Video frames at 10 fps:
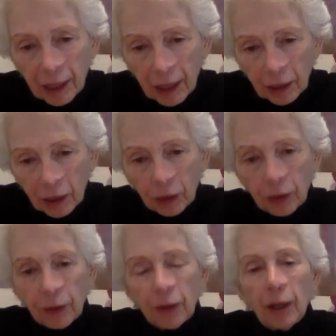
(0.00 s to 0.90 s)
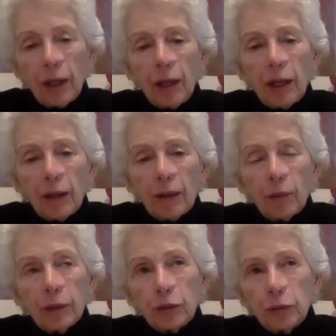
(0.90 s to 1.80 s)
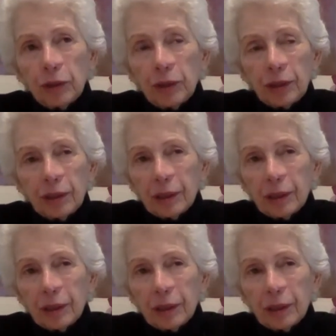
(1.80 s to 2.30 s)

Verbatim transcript: occurred, which was